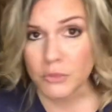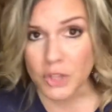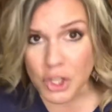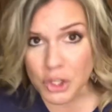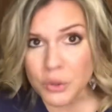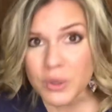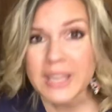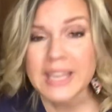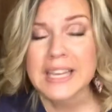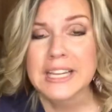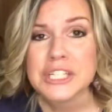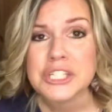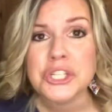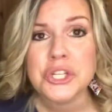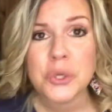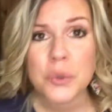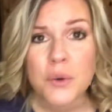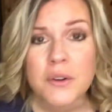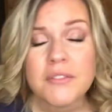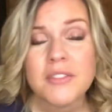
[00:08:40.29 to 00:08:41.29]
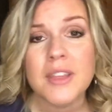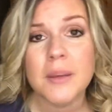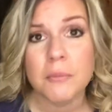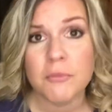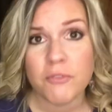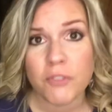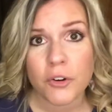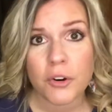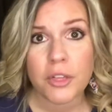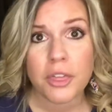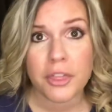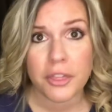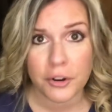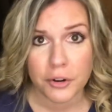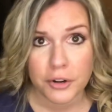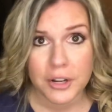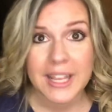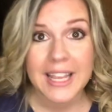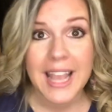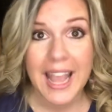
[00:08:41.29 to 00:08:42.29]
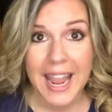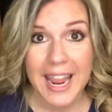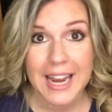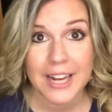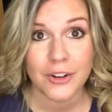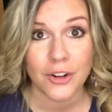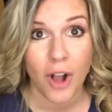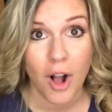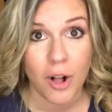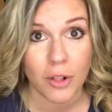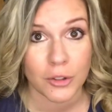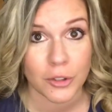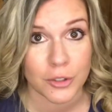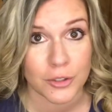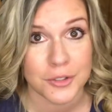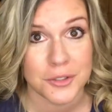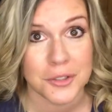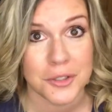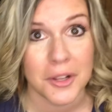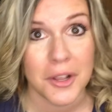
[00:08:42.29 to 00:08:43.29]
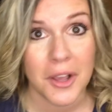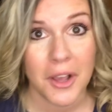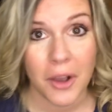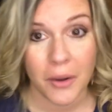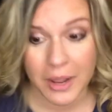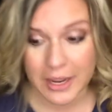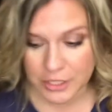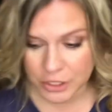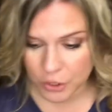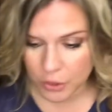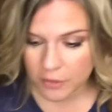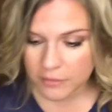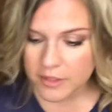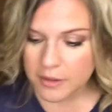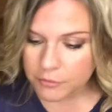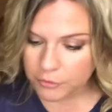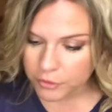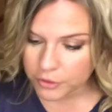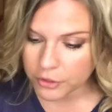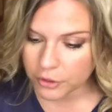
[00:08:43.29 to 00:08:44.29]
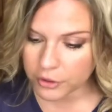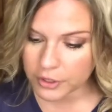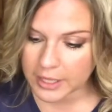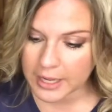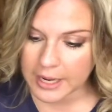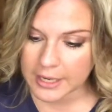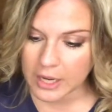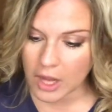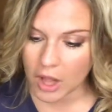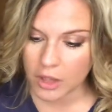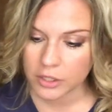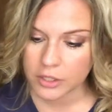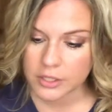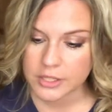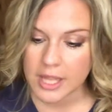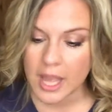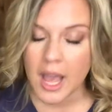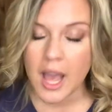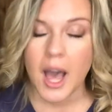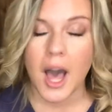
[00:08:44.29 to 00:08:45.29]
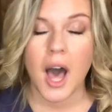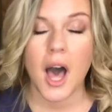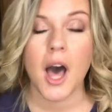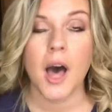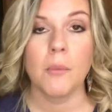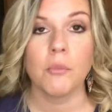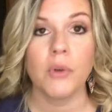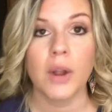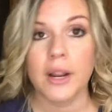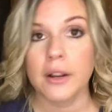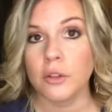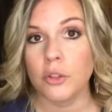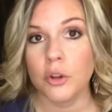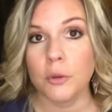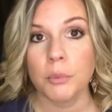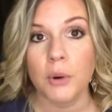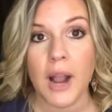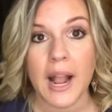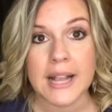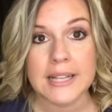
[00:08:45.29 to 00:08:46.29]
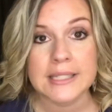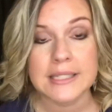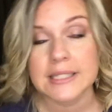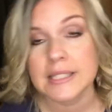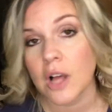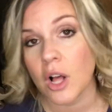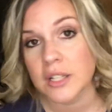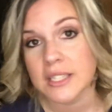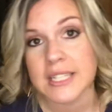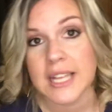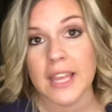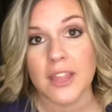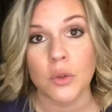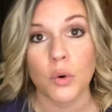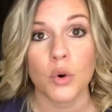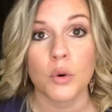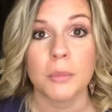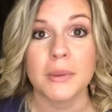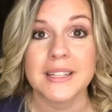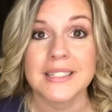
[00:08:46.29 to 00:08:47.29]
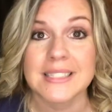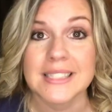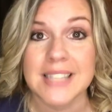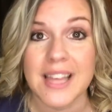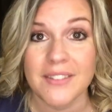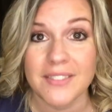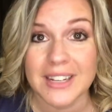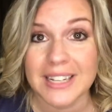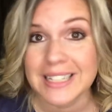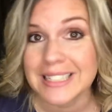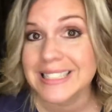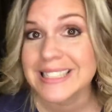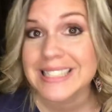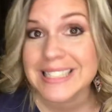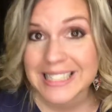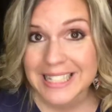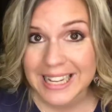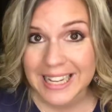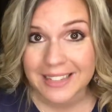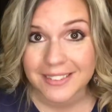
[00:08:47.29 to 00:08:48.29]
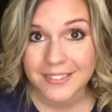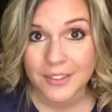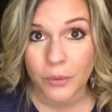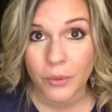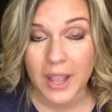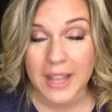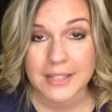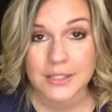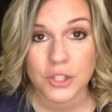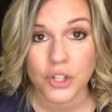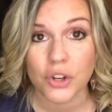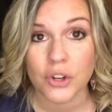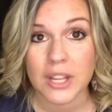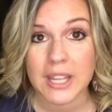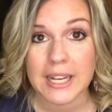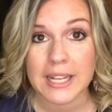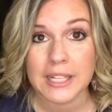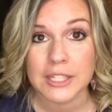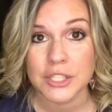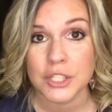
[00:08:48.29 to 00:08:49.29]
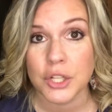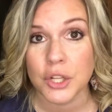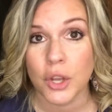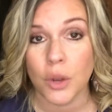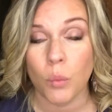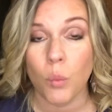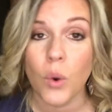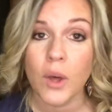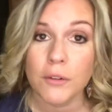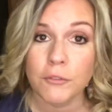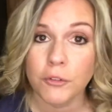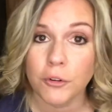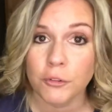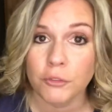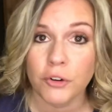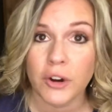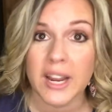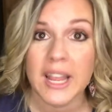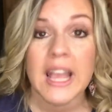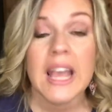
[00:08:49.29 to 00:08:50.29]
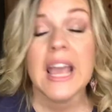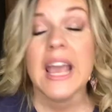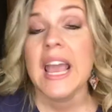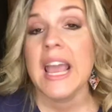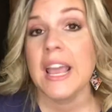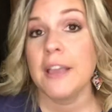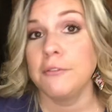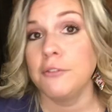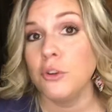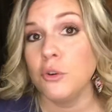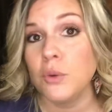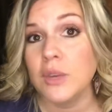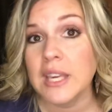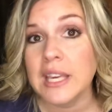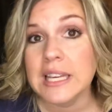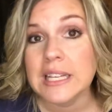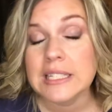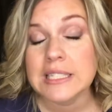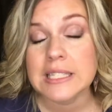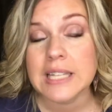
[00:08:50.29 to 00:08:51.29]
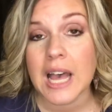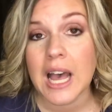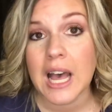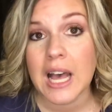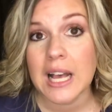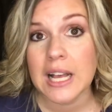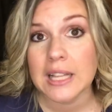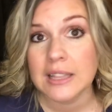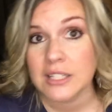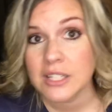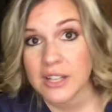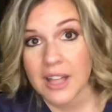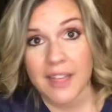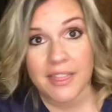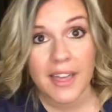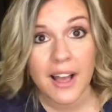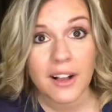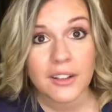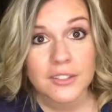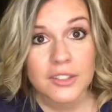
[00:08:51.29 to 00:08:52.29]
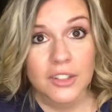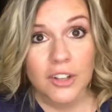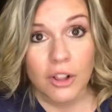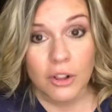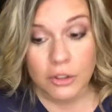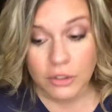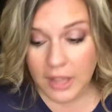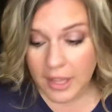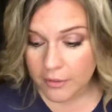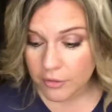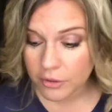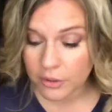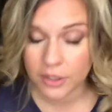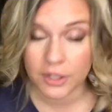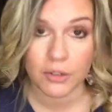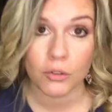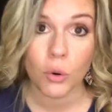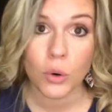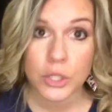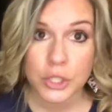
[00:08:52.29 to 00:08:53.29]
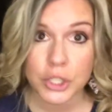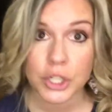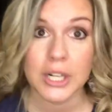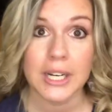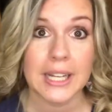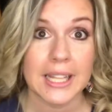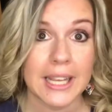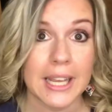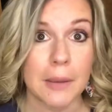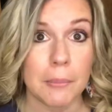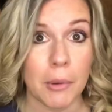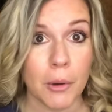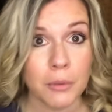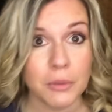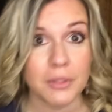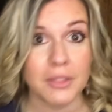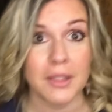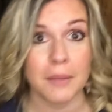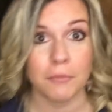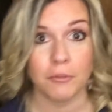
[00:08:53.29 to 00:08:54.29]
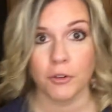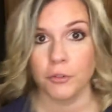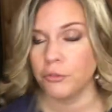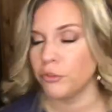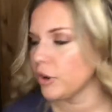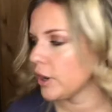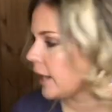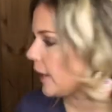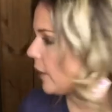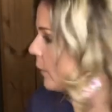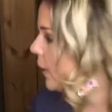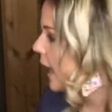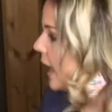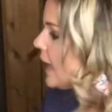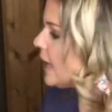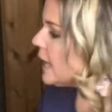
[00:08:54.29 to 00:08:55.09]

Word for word: you can get two of them for $38. Okay, two of them for $38. Um, regular price altogether would be 76 Okay, so you're getting two, one for free. If you get uh, to that $1,000 level, then of course you're gonna get both of them for free, okay?